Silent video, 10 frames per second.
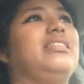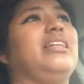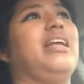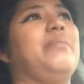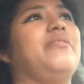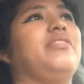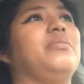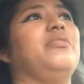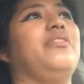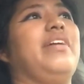the name of the
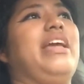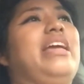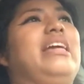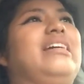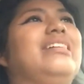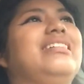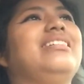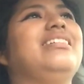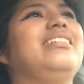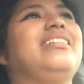movie,
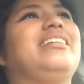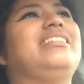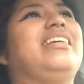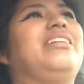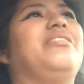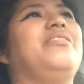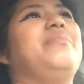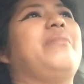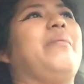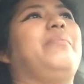because I don't
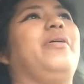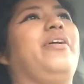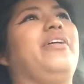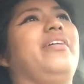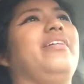remember.